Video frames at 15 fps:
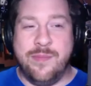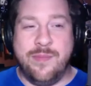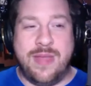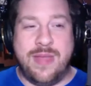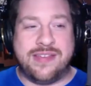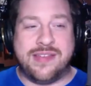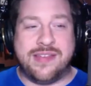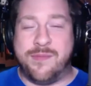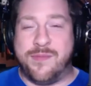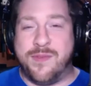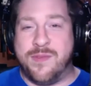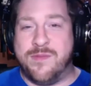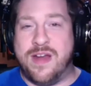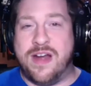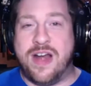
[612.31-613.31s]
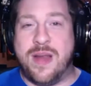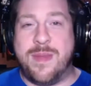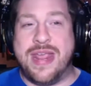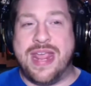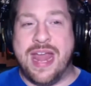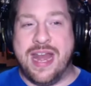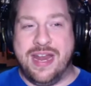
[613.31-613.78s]
except for the very
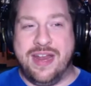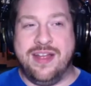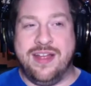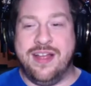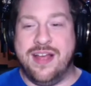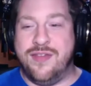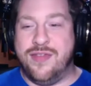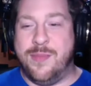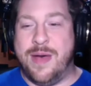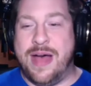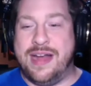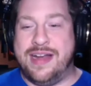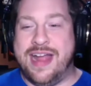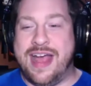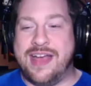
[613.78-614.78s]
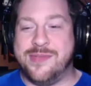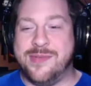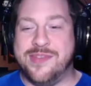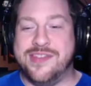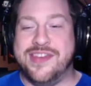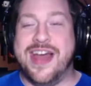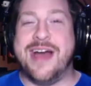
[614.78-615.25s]
beginning of the podcast was not